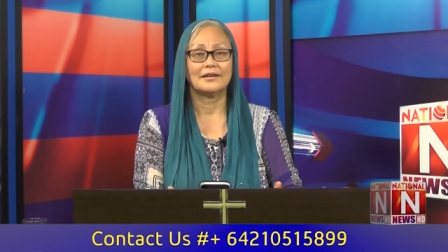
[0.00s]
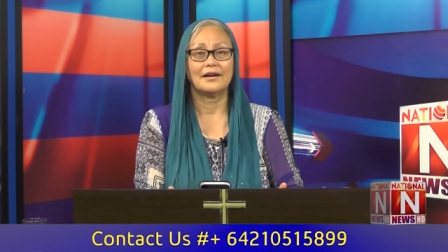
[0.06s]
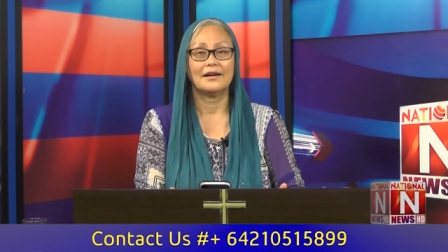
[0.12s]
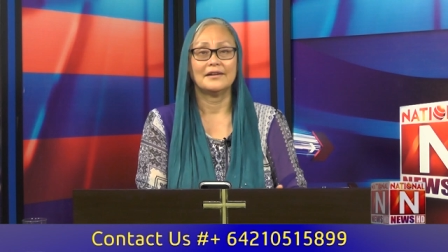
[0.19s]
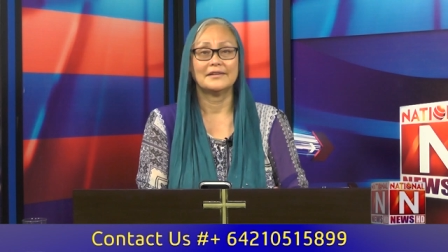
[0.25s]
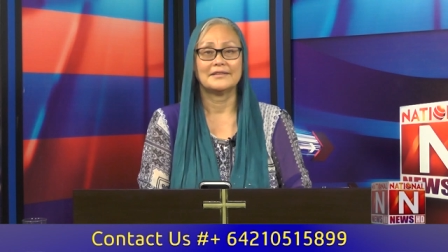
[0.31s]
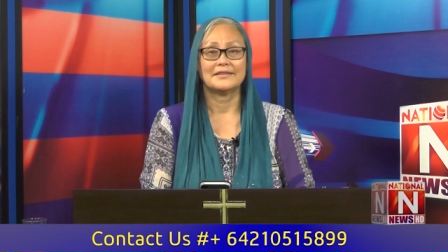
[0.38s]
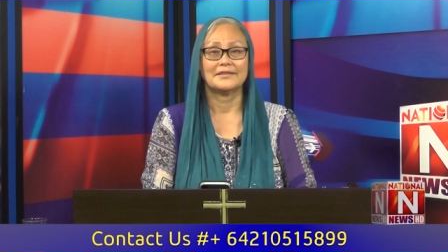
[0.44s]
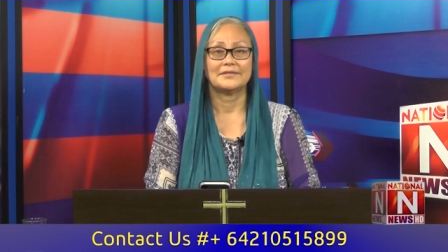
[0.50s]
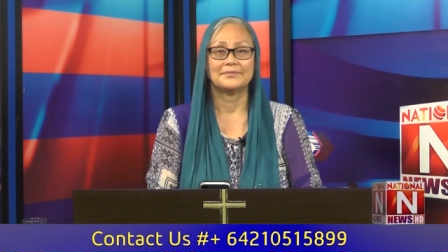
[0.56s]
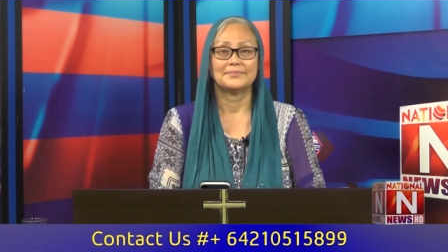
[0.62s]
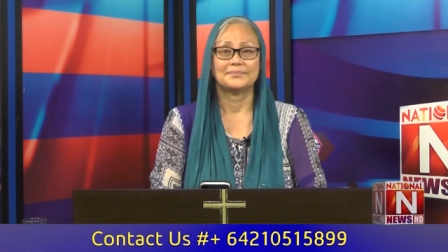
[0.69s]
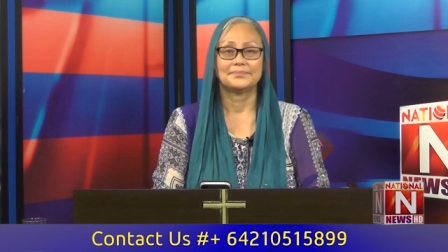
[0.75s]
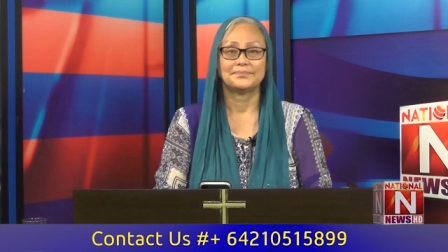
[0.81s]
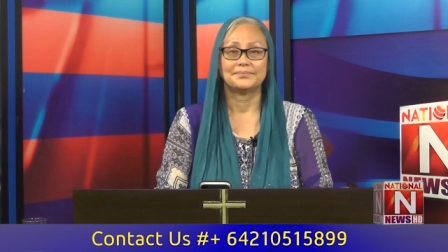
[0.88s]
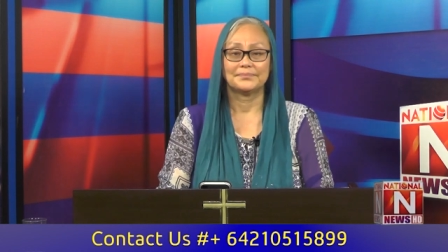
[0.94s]
God
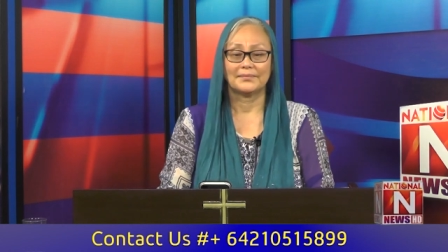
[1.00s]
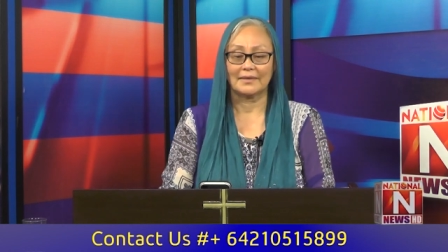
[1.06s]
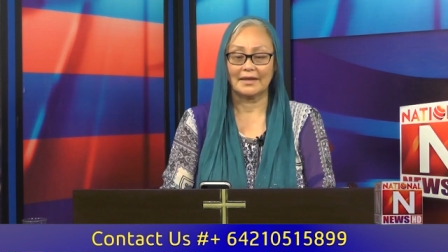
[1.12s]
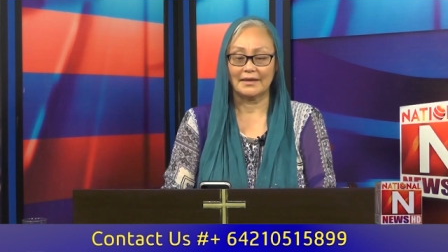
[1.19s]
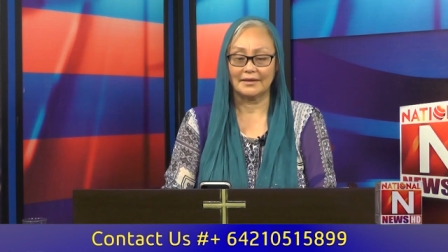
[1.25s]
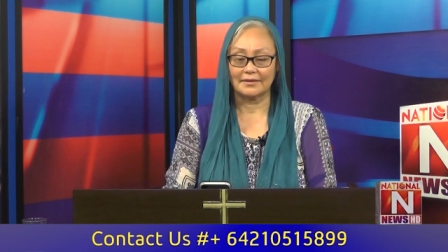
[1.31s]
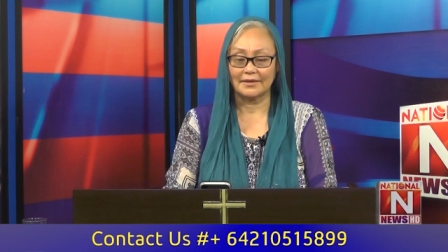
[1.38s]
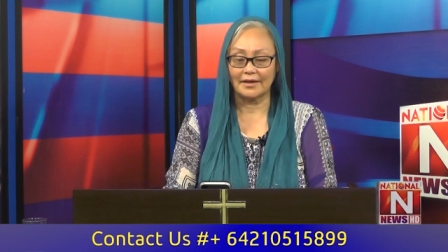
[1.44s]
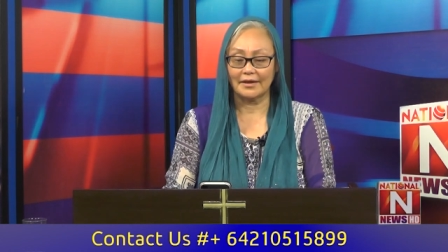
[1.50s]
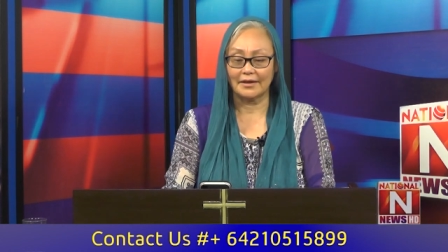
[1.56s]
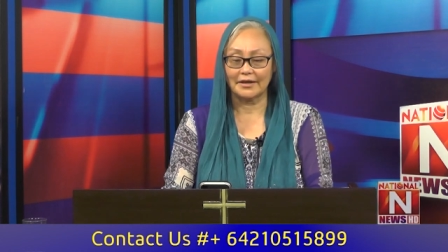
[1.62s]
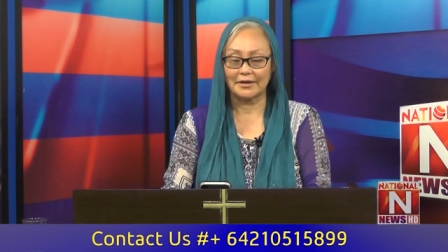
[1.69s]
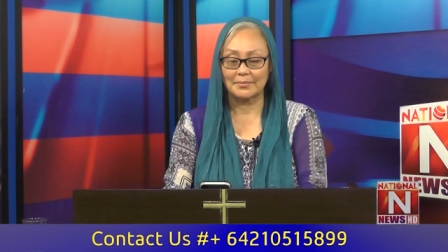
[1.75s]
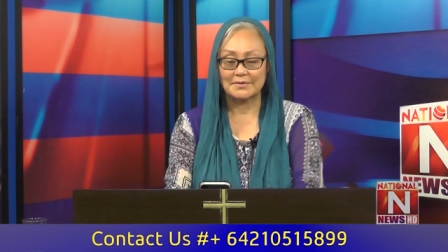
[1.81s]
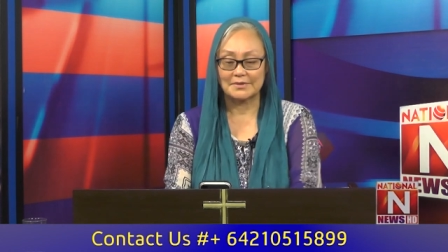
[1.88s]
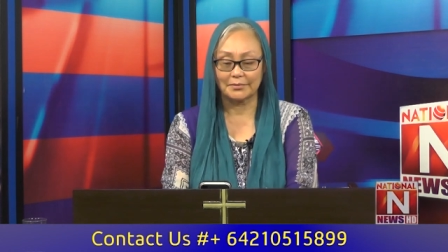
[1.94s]
in
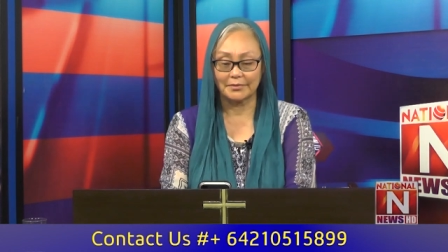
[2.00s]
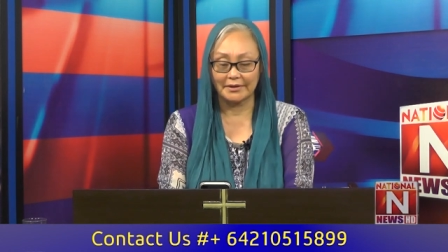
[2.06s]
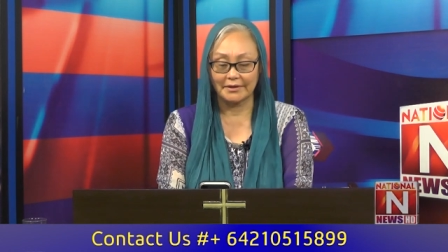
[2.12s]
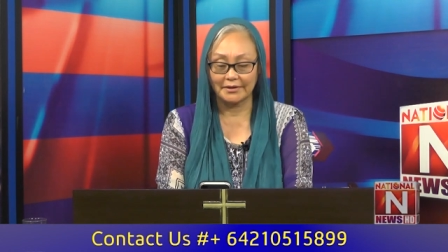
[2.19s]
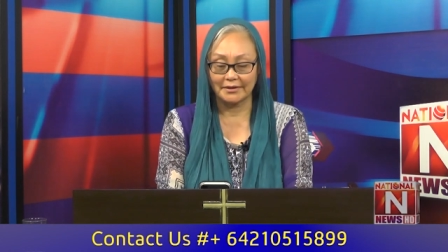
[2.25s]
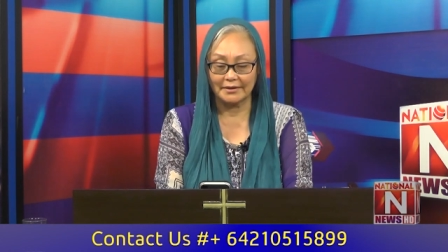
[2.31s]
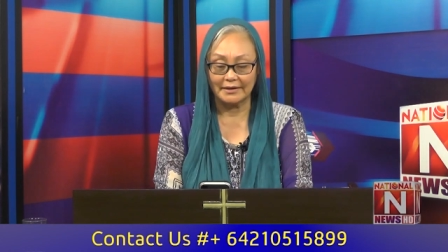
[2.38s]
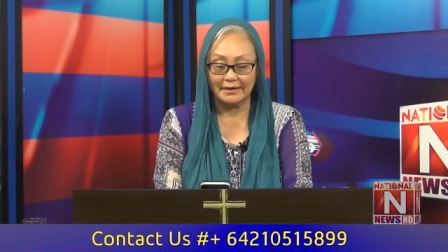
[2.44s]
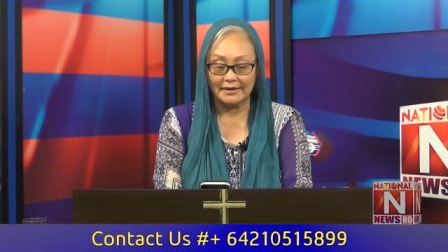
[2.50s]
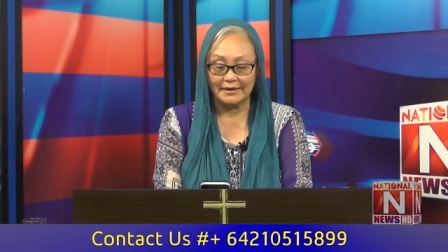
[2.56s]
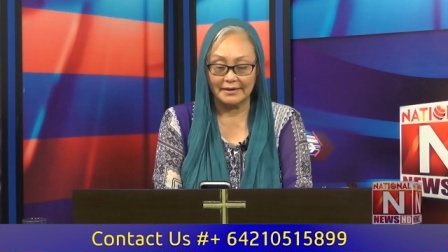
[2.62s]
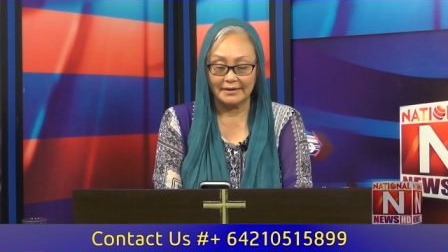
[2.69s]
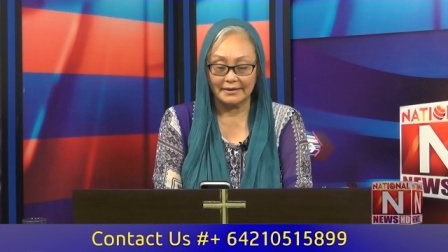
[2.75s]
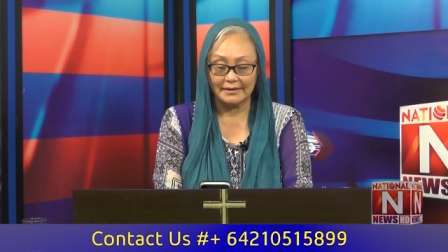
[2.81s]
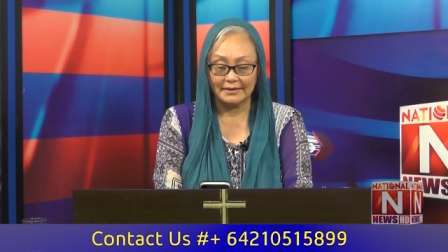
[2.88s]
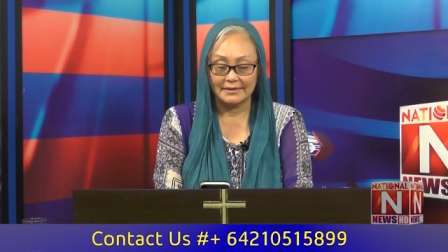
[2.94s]
times where
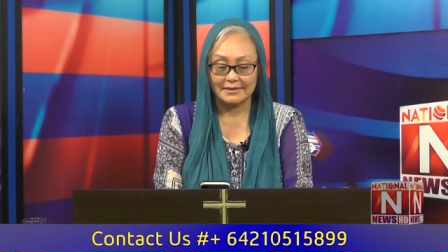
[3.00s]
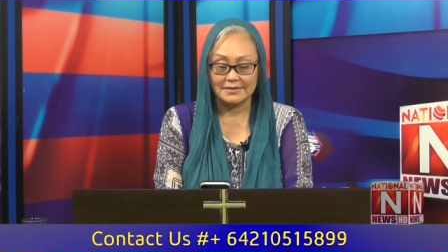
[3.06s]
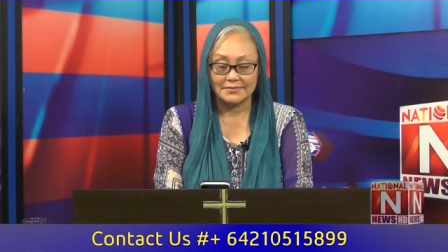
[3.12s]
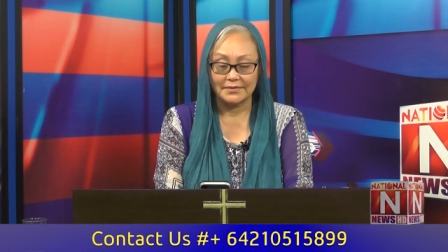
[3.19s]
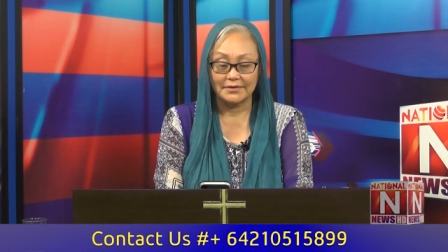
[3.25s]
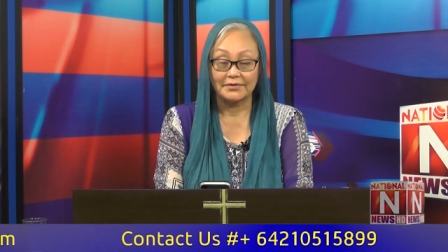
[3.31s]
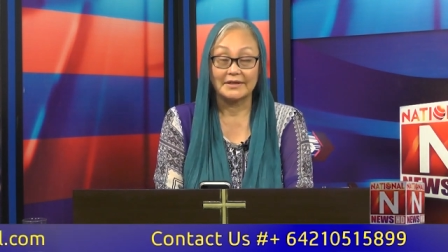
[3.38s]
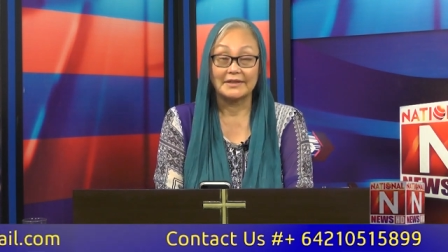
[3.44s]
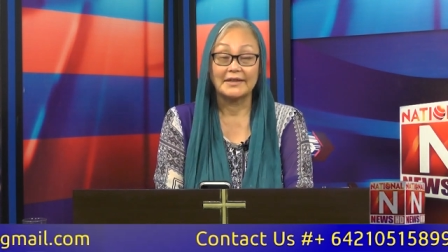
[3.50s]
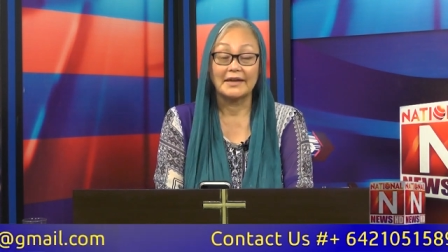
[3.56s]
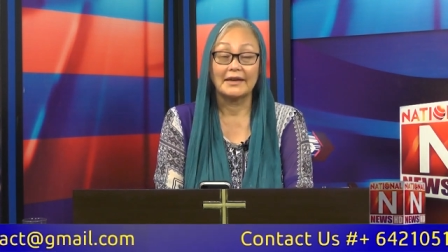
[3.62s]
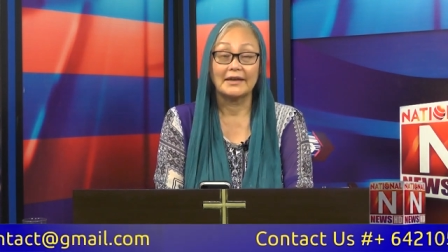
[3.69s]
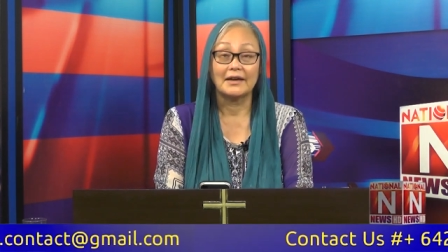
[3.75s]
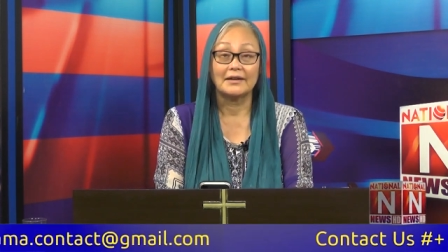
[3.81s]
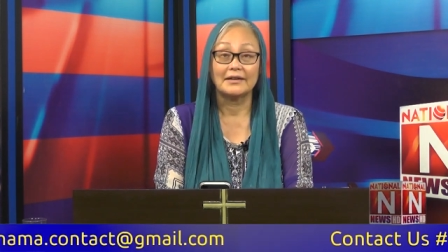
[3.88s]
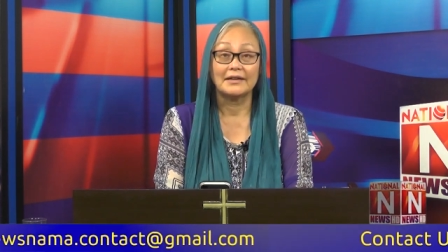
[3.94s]
it is very
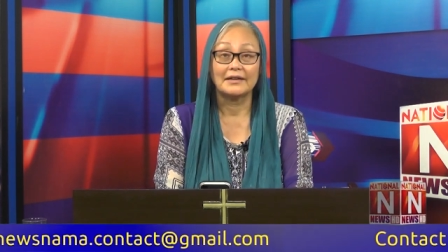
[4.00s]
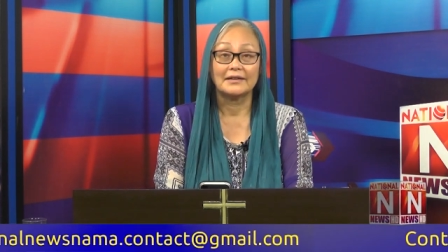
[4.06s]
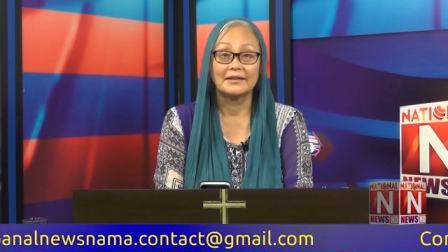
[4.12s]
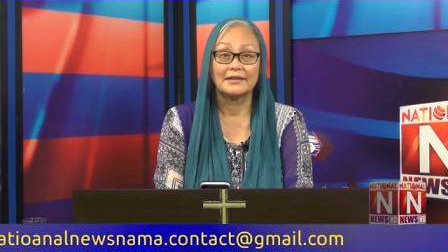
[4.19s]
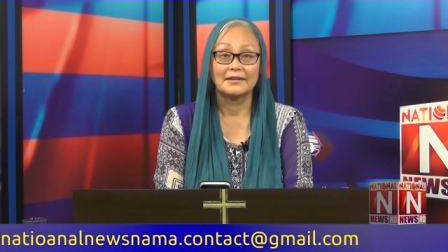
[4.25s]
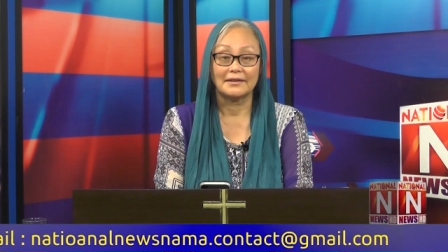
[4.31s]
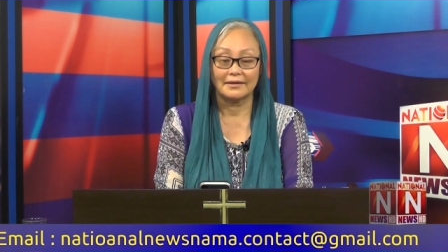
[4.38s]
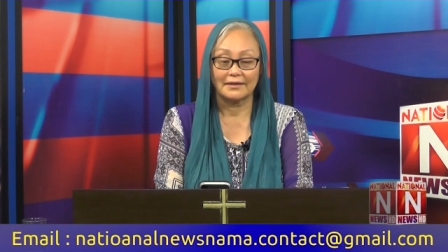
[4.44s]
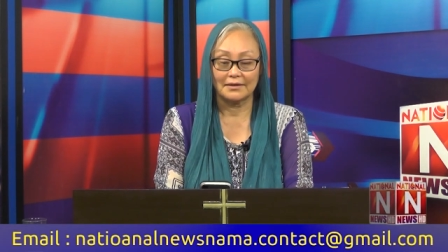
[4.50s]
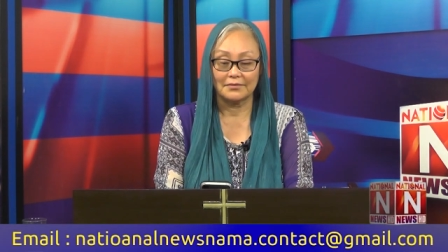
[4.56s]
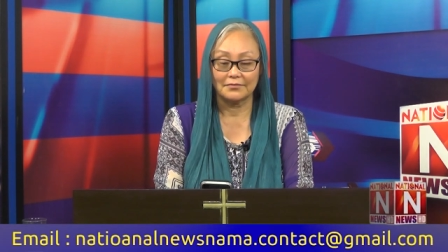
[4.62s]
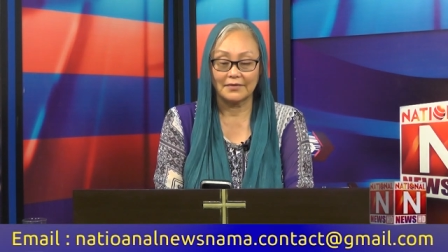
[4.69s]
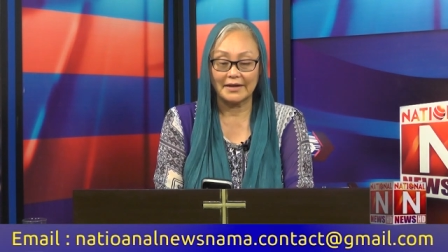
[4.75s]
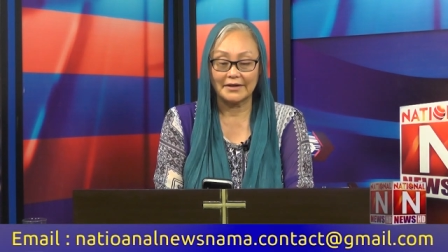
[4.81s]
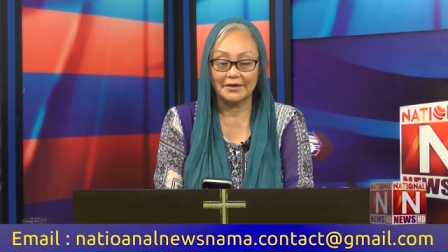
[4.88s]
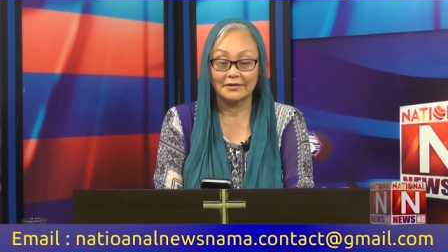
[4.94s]
chaotic
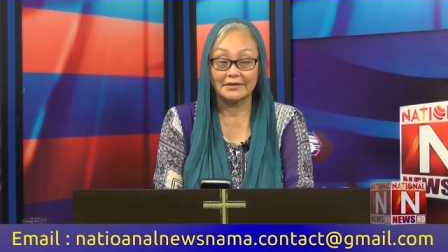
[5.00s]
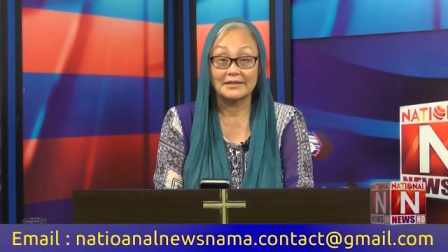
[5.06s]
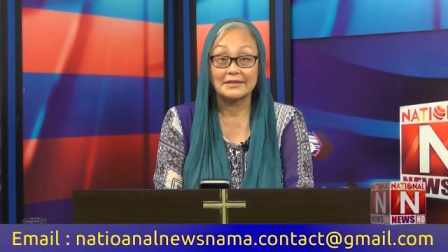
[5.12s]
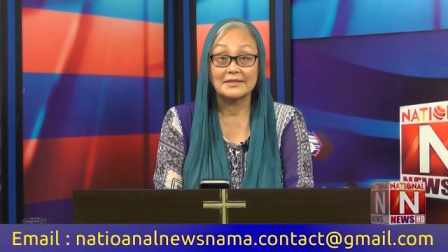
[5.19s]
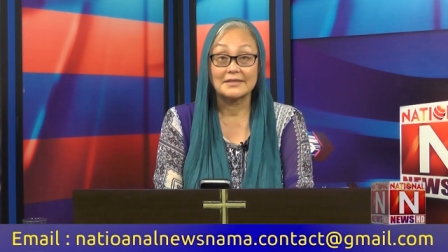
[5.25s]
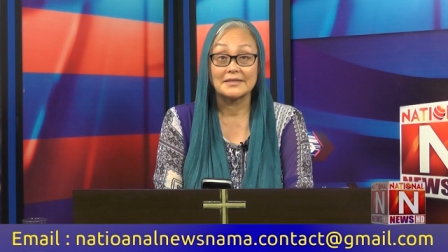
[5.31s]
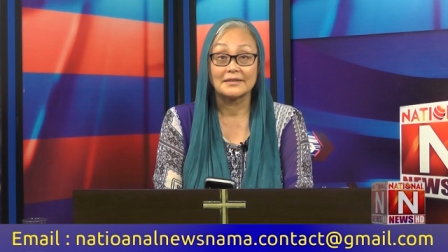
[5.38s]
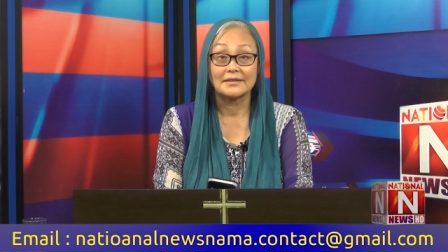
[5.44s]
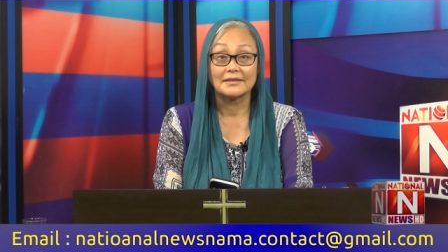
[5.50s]
and violent